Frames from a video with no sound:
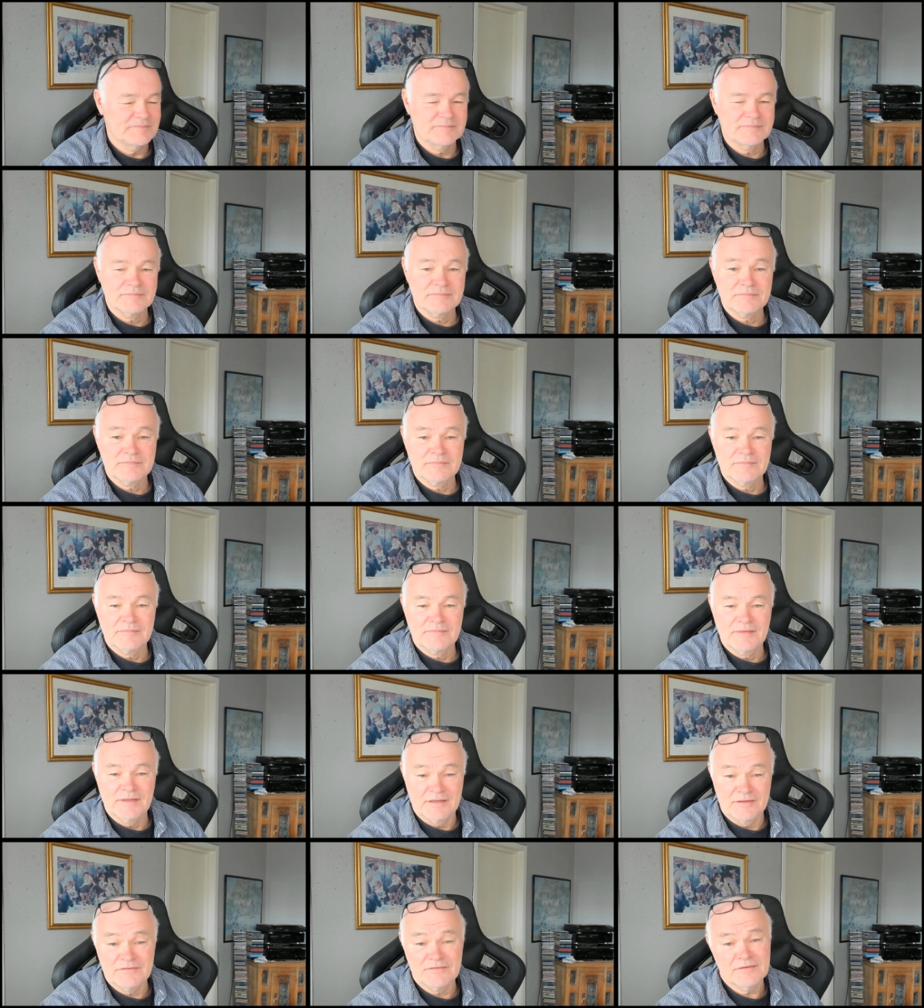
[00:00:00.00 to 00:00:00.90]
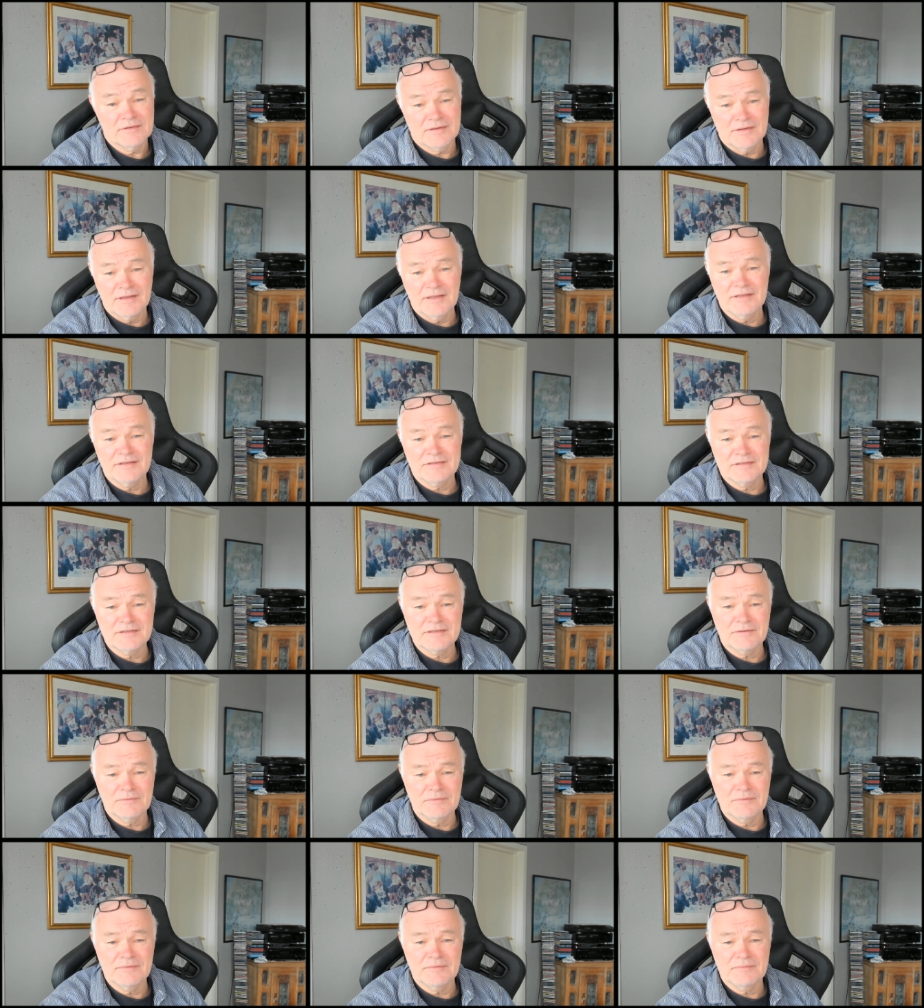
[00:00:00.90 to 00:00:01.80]
It's, it's uh,
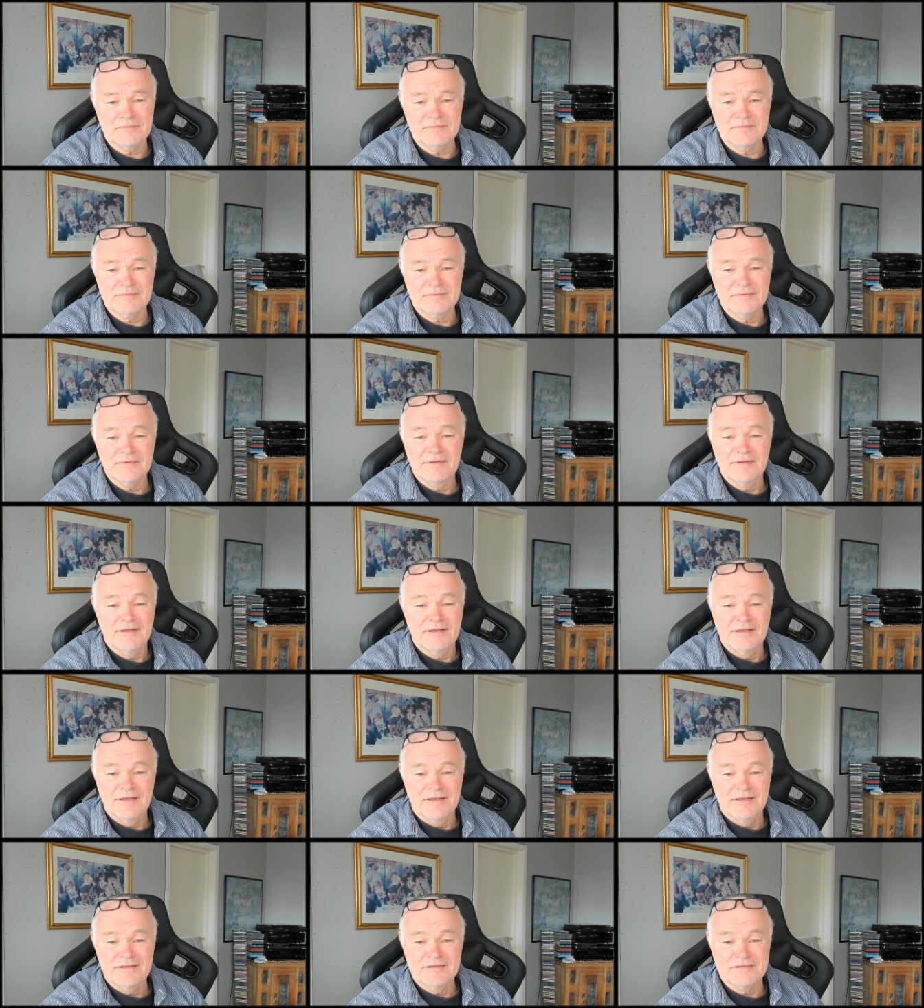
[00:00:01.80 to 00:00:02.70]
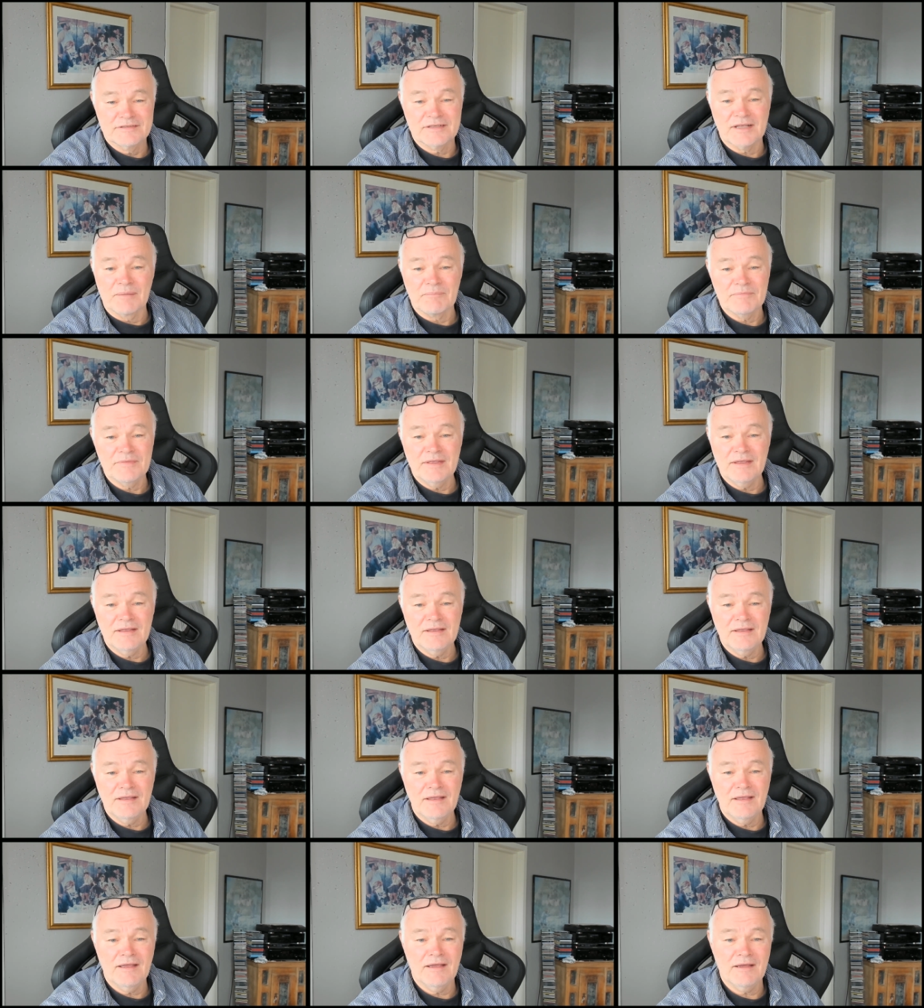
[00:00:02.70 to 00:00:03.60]
something
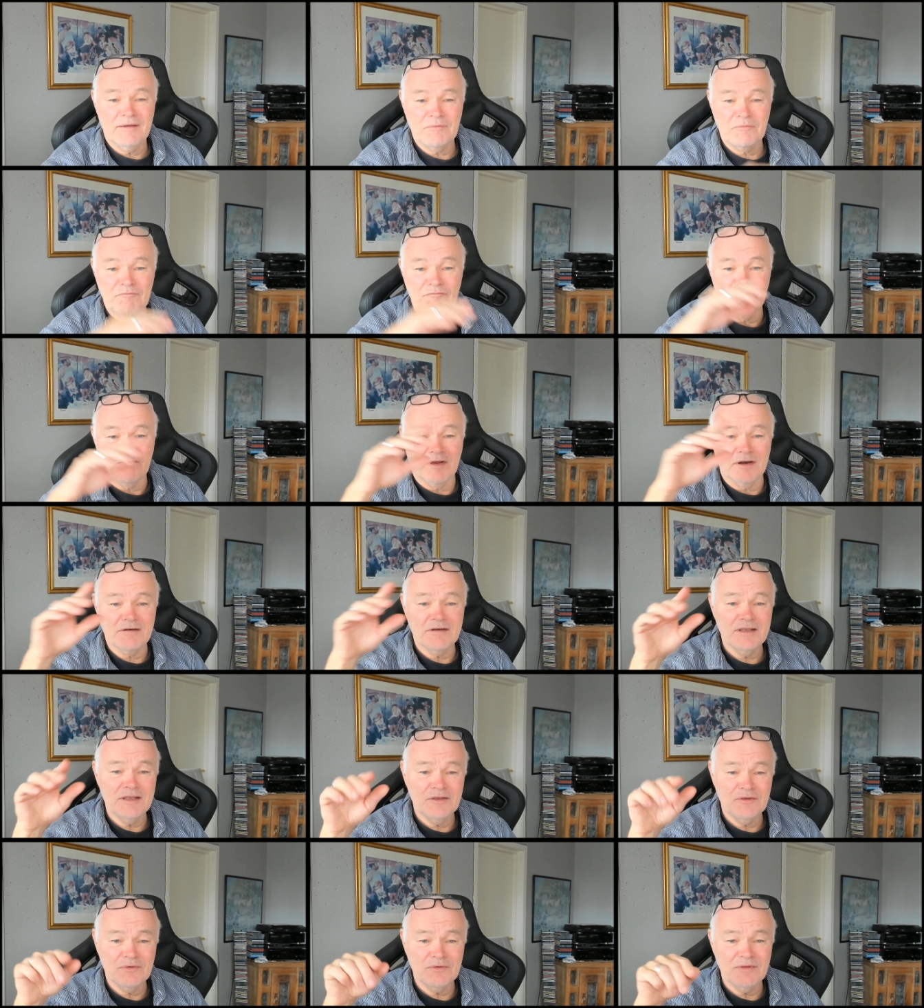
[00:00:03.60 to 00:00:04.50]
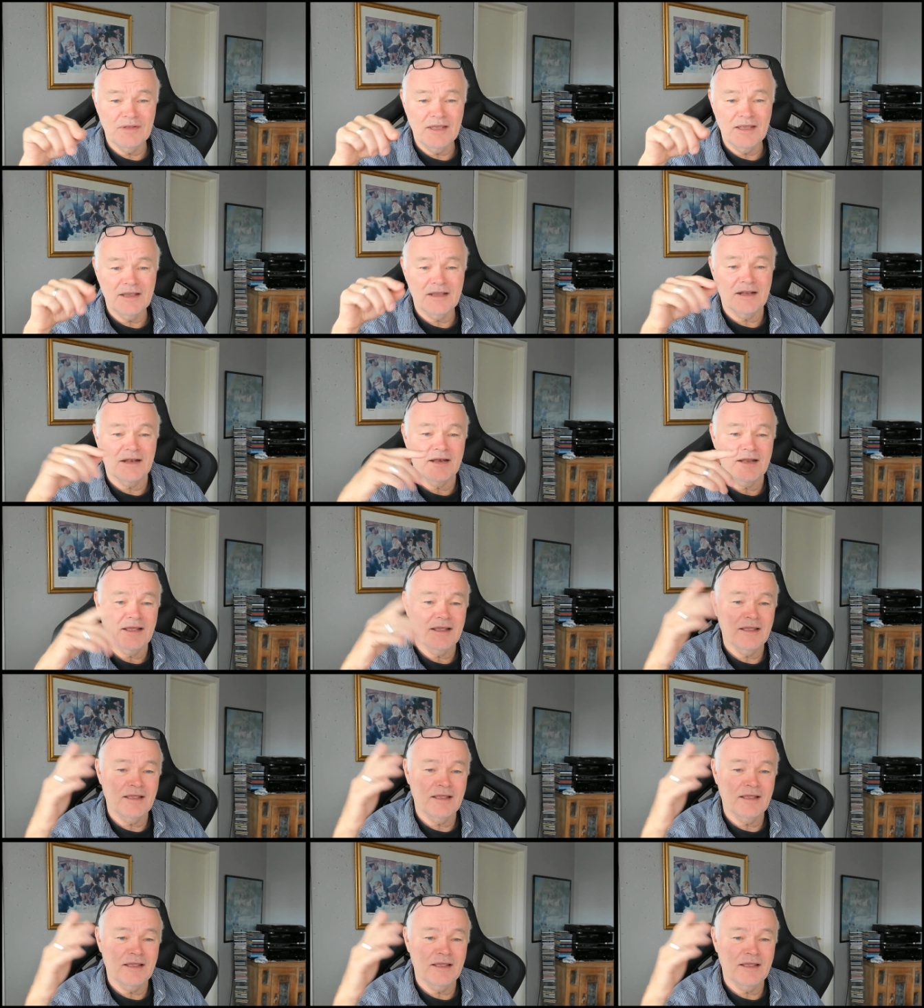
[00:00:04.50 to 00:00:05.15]
uh, very uniquely